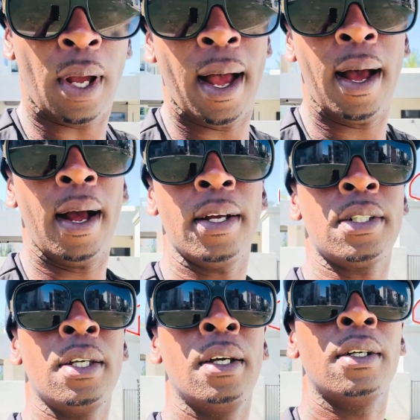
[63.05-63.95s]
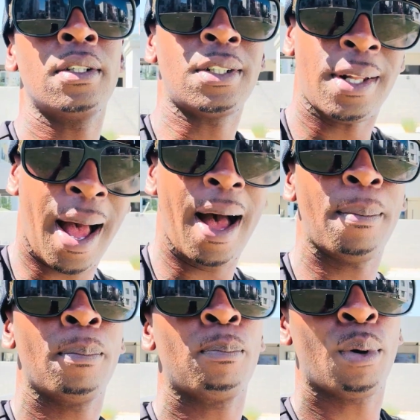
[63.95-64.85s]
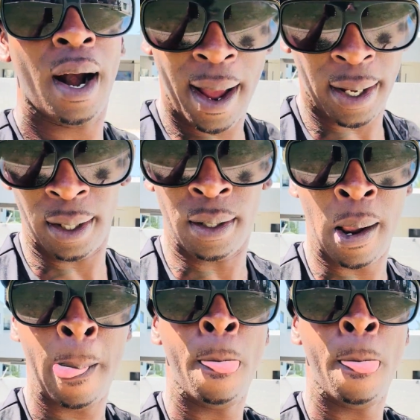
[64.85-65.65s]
guys stop bragging.